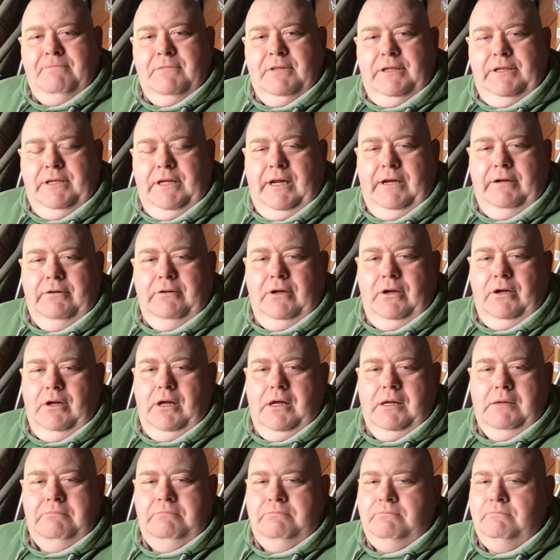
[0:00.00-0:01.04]

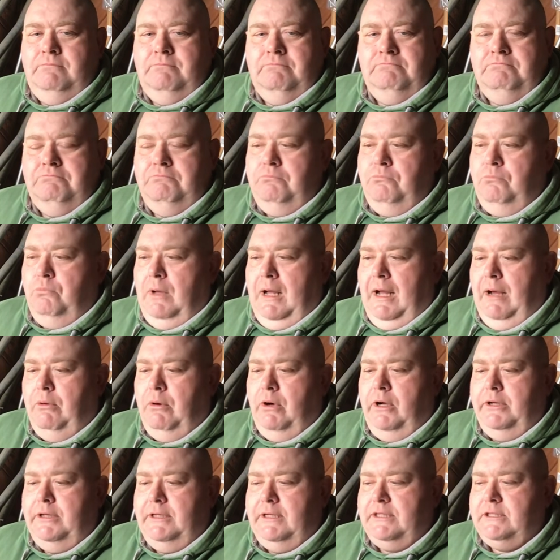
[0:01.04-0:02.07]
How
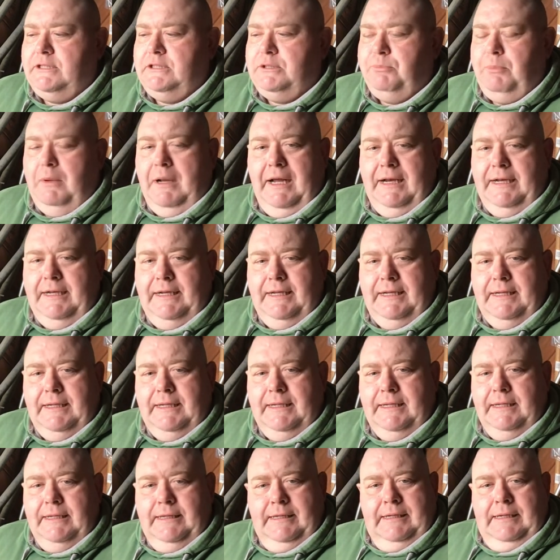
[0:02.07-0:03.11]
I'll explain it
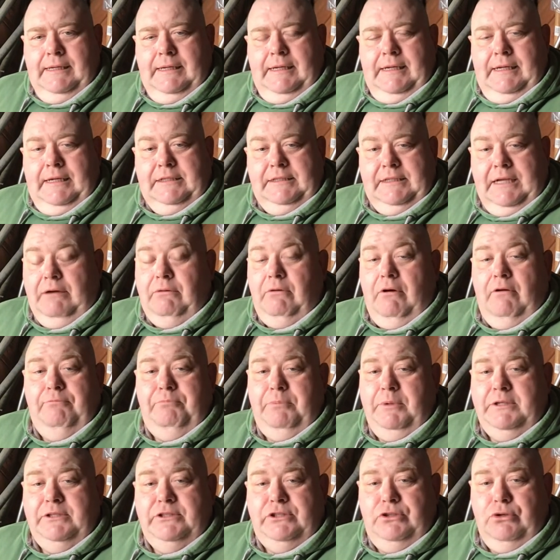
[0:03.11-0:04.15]
is how I've
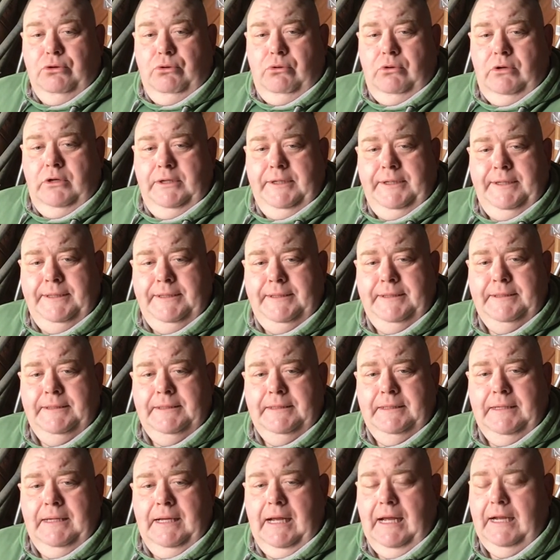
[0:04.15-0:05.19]
been taught,
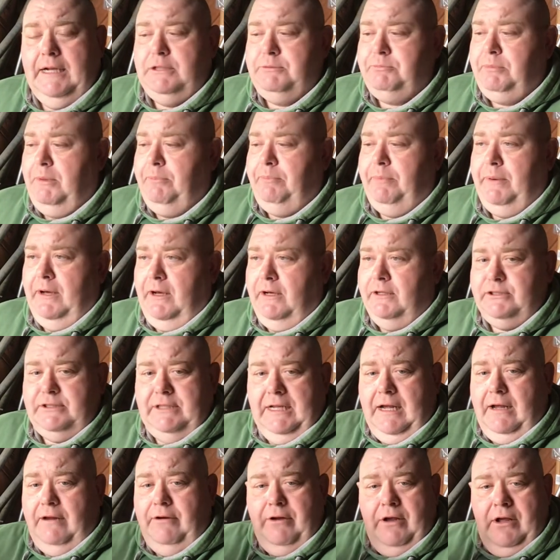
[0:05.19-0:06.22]
and it's been passed
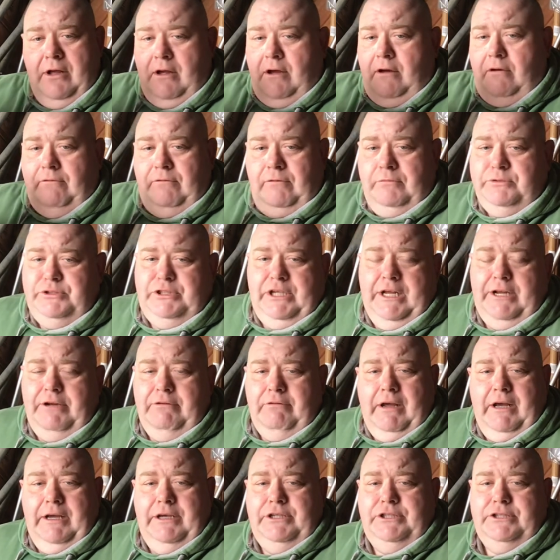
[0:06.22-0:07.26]
down from
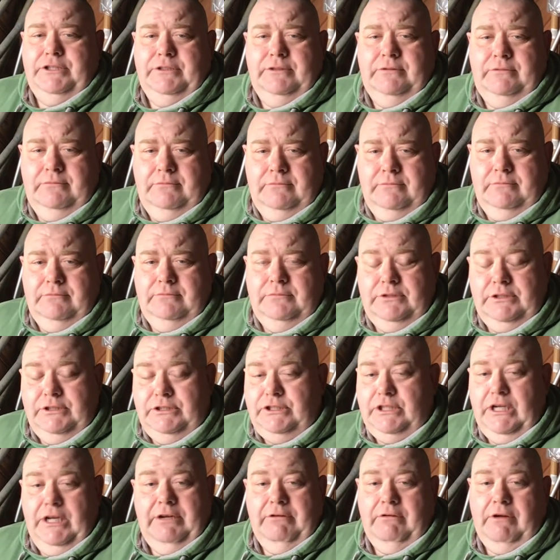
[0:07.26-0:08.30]
generation to
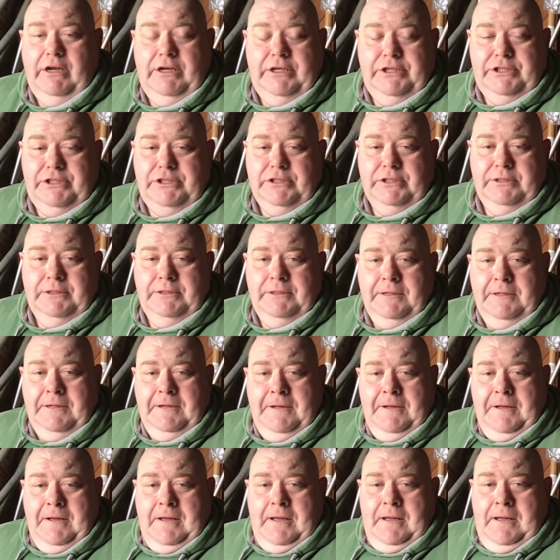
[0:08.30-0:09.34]
generation.
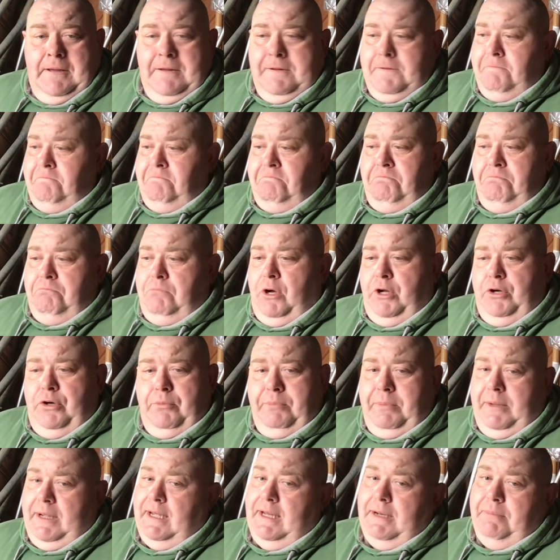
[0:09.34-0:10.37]
Might not
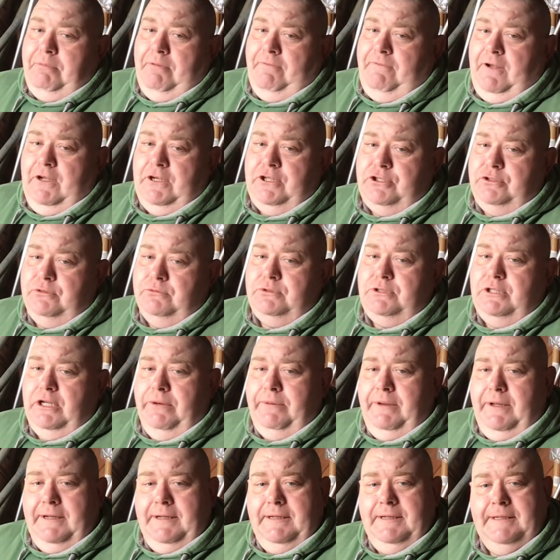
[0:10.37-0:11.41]
be how the professionals do
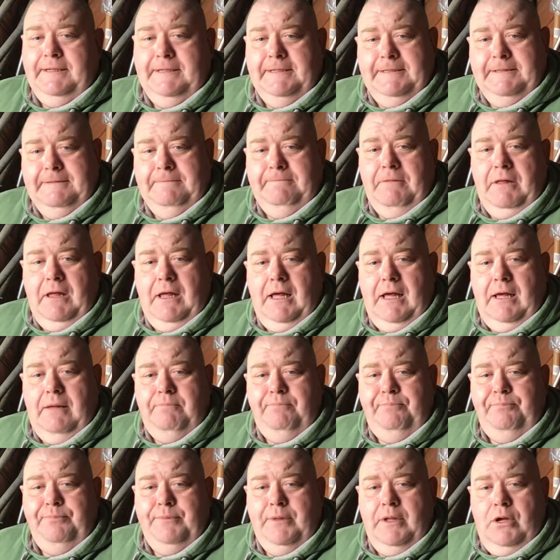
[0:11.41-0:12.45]
it,
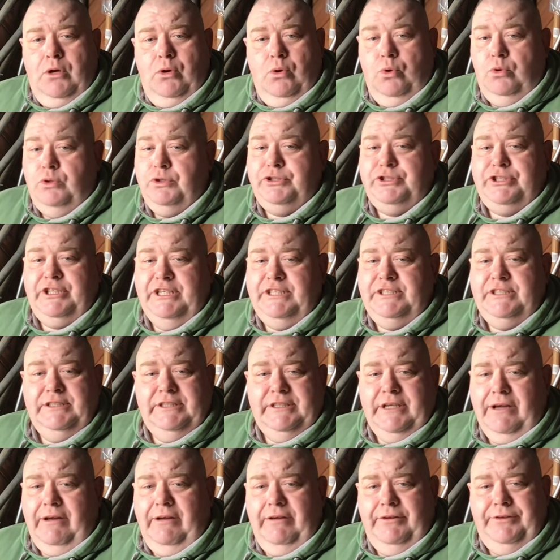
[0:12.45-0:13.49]
or the seasoned
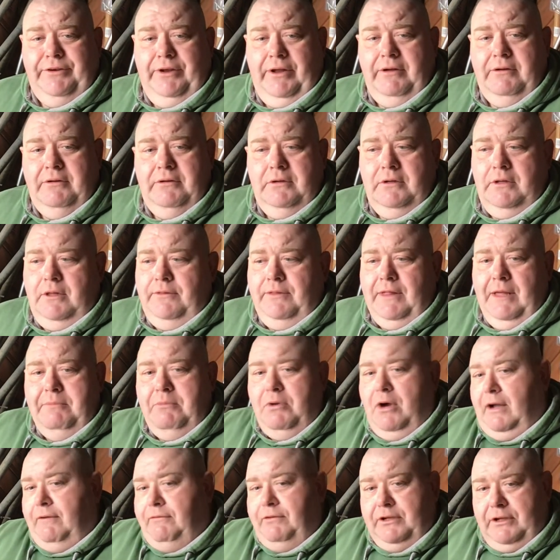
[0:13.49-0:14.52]
gardener. They might
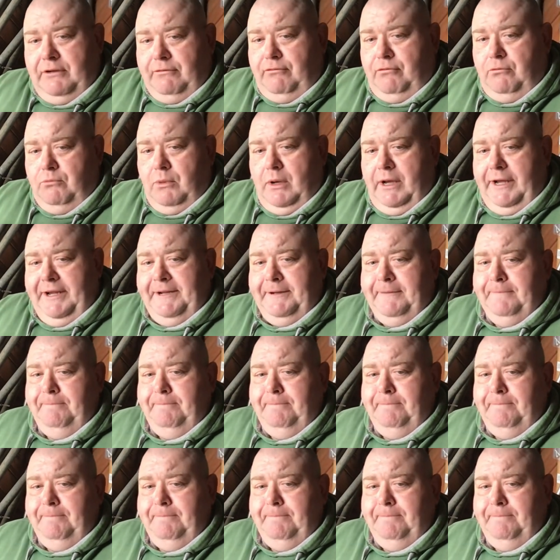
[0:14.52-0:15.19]
have a different way.